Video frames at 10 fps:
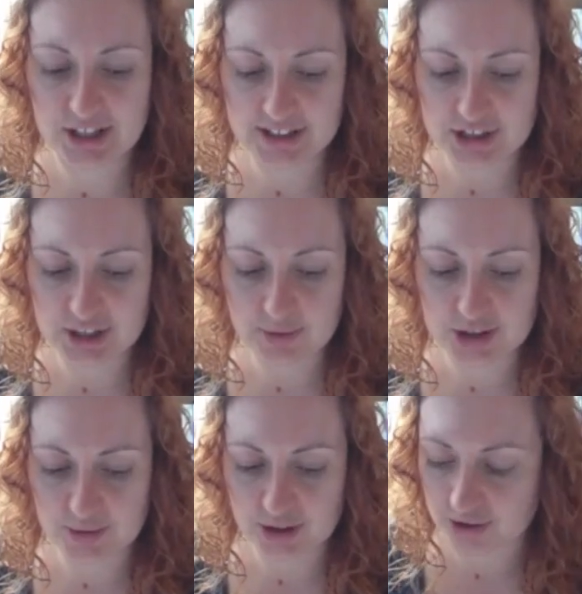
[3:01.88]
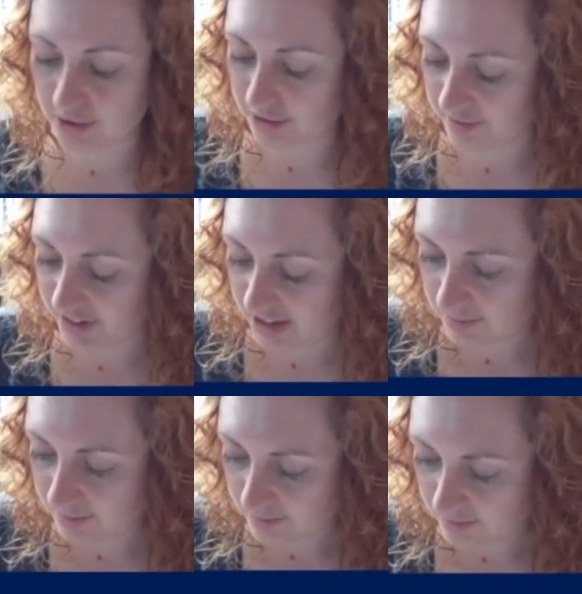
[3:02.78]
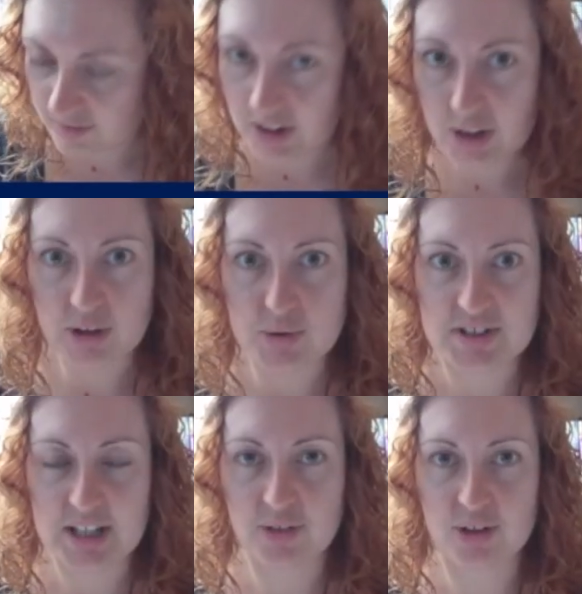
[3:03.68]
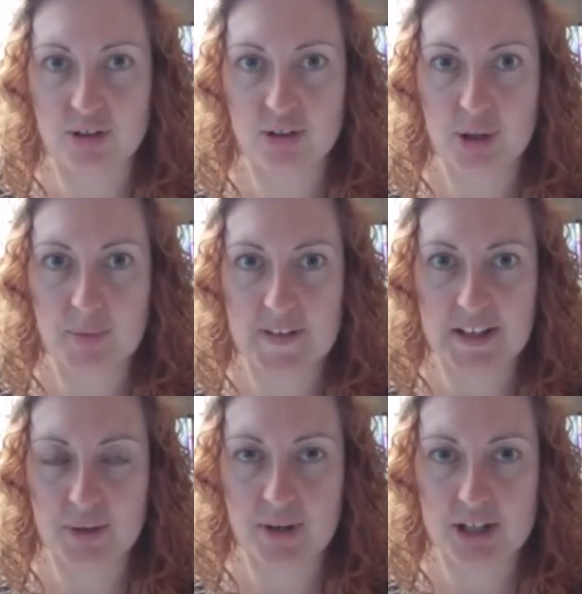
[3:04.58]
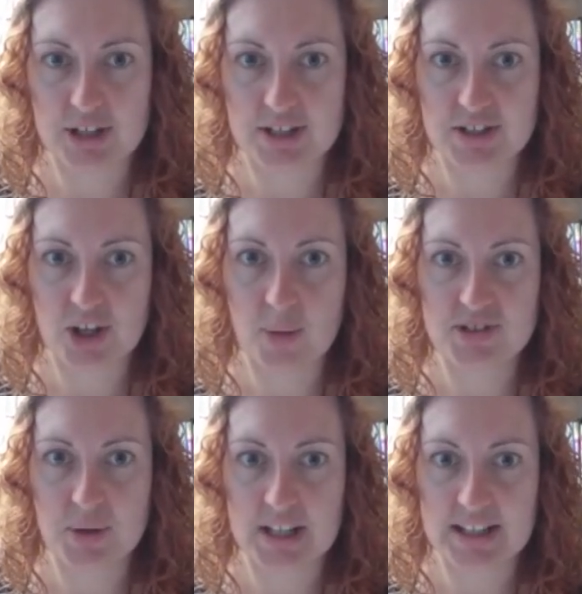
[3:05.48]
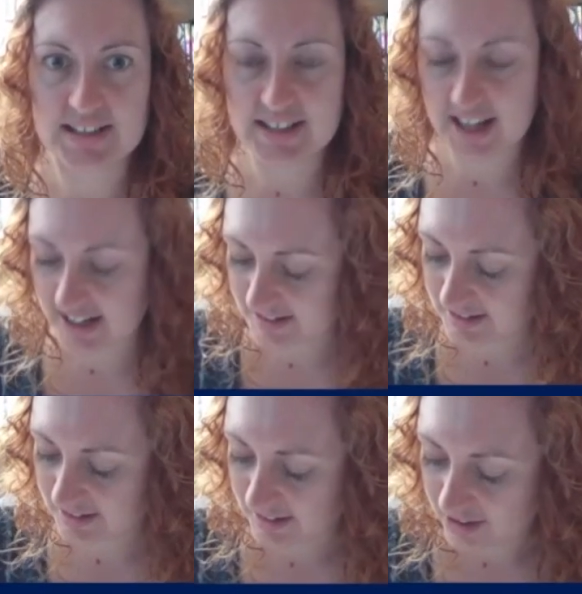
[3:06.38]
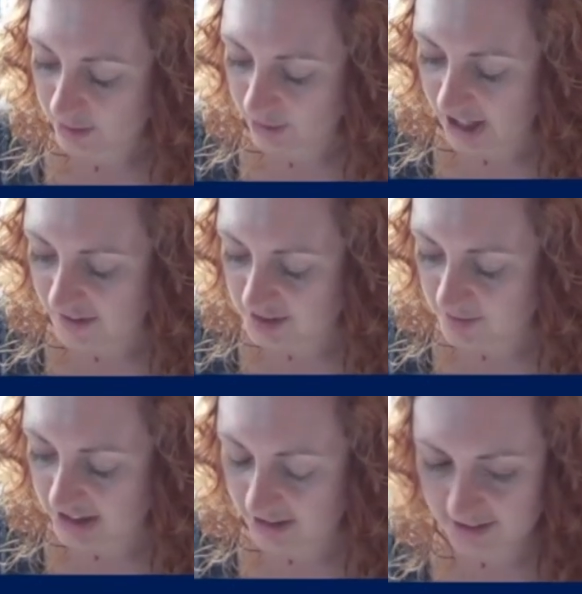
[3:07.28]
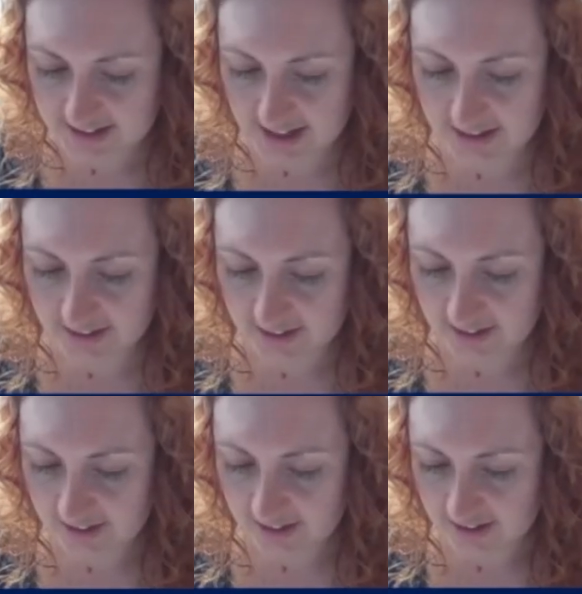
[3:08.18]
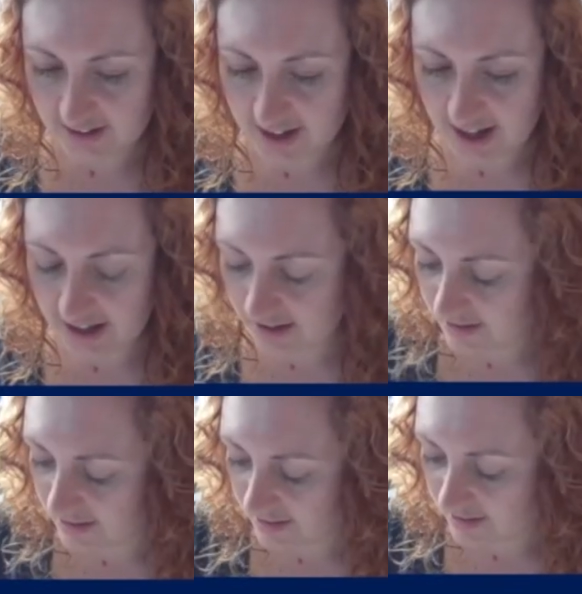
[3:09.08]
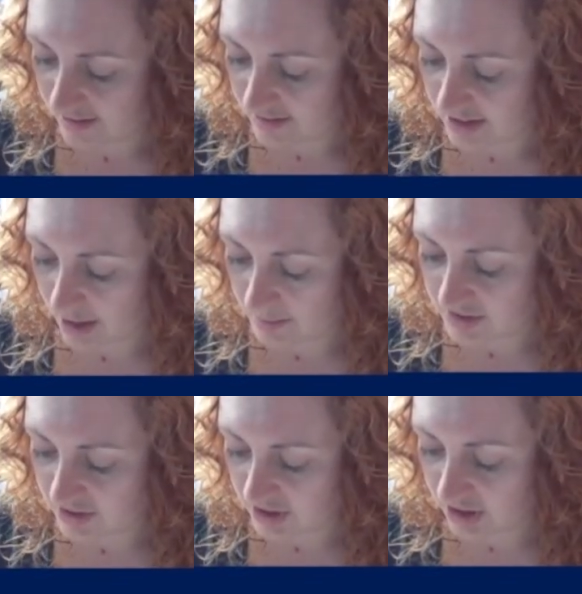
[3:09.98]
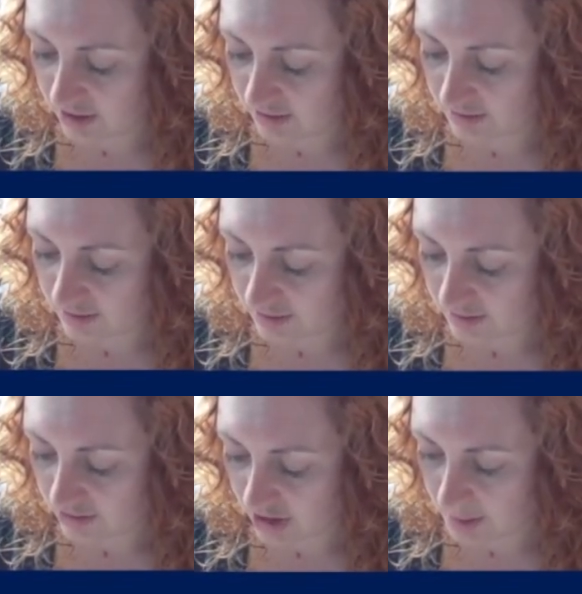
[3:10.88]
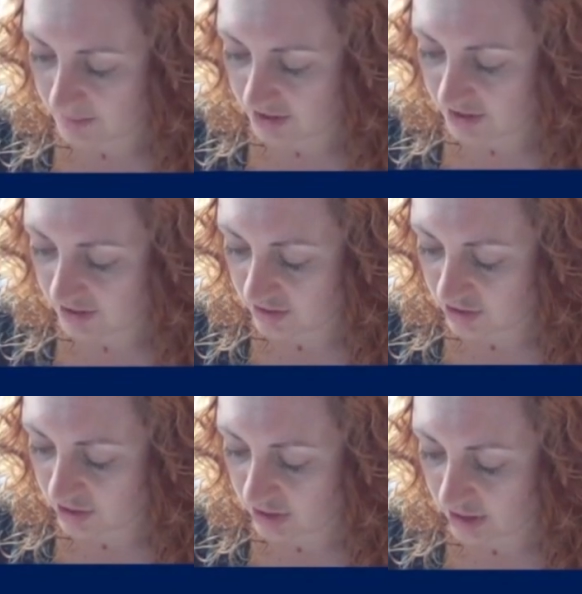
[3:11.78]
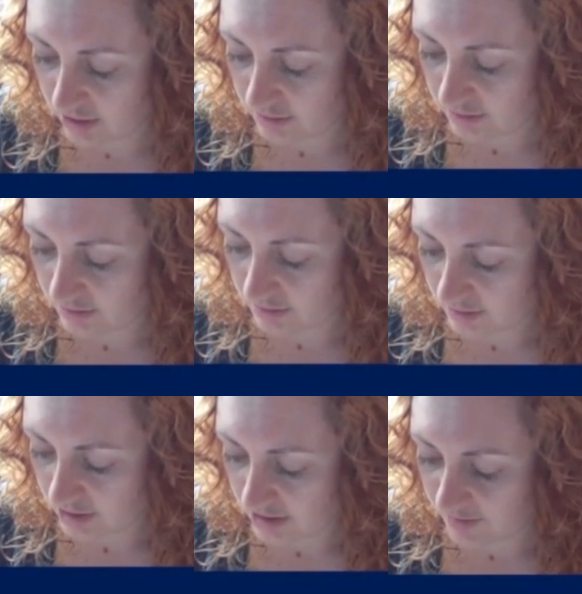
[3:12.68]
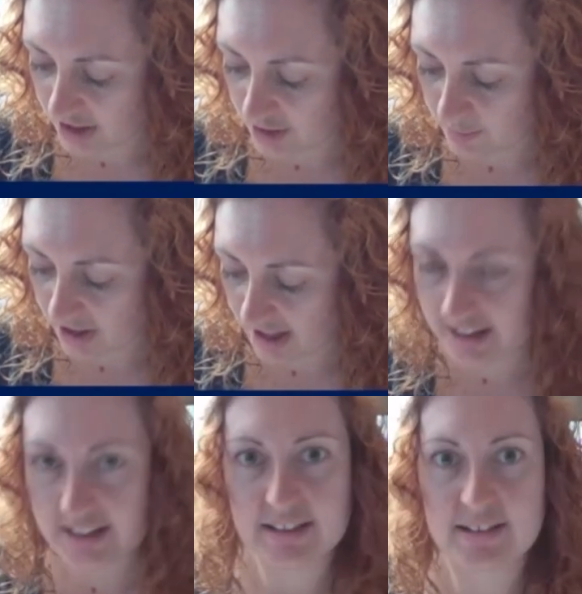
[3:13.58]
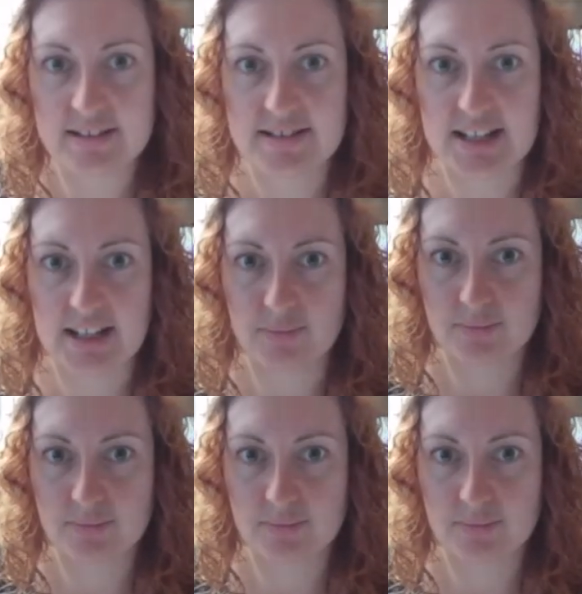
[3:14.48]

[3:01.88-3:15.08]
energy, which I'm going to call V, which was given by that equation at the top. So in this case, we have something that looks like K times Q times 2Q divided by D,